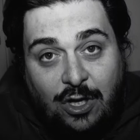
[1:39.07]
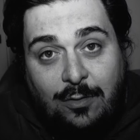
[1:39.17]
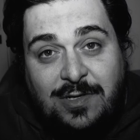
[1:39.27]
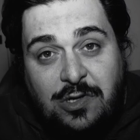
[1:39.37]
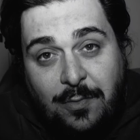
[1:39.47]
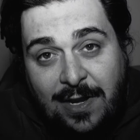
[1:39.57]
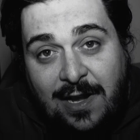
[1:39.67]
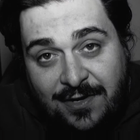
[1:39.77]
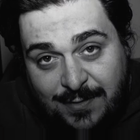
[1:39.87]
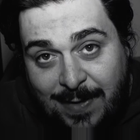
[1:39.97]
always
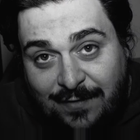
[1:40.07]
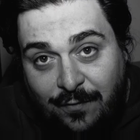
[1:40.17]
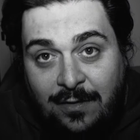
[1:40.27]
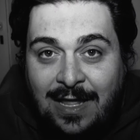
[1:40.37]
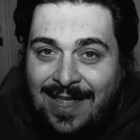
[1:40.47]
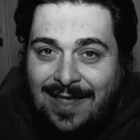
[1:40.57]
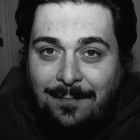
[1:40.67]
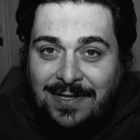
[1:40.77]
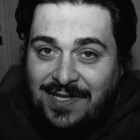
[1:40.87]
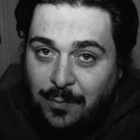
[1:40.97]
really respectful,
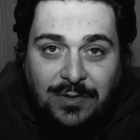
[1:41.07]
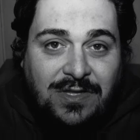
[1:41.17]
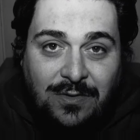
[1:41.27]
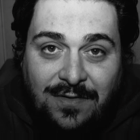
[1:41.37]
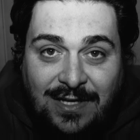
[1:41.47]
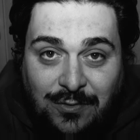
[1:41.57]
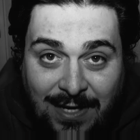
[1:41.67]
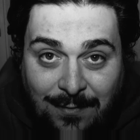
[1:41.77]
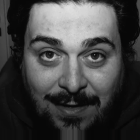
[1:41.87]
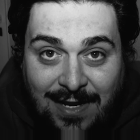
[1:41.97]
but he wouldn't do that to
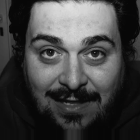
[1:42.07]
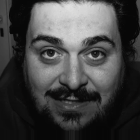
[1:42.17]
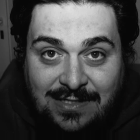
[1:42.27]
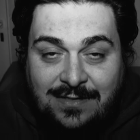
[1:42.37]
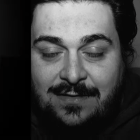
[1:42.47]
anyone else.